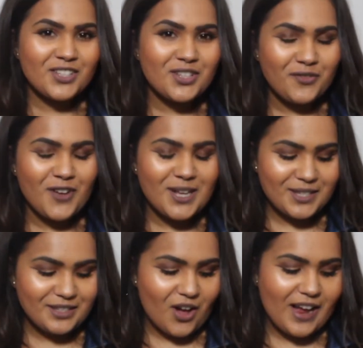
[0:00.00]
So the first
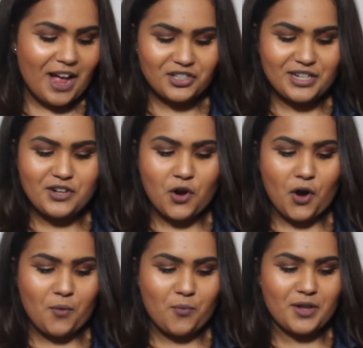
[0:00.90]
thing that I actually
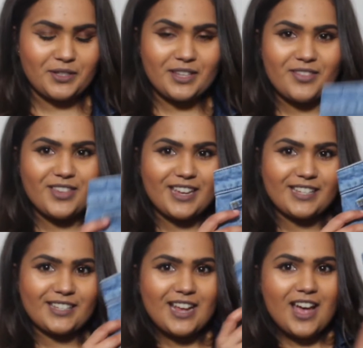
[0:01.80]
got was
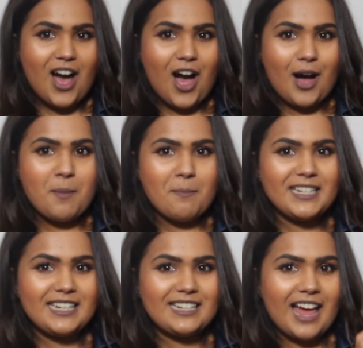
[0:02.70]
this
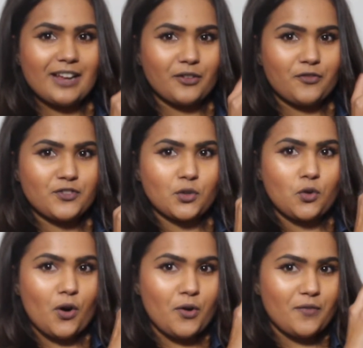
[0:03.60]
midi length
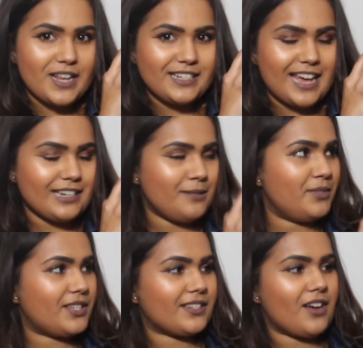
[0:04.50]
sort of denim
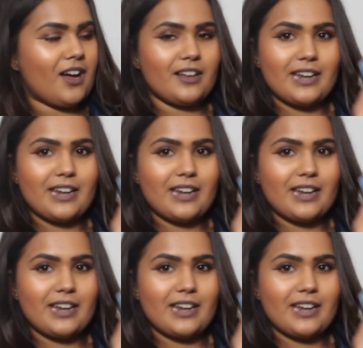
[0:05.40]
skirt.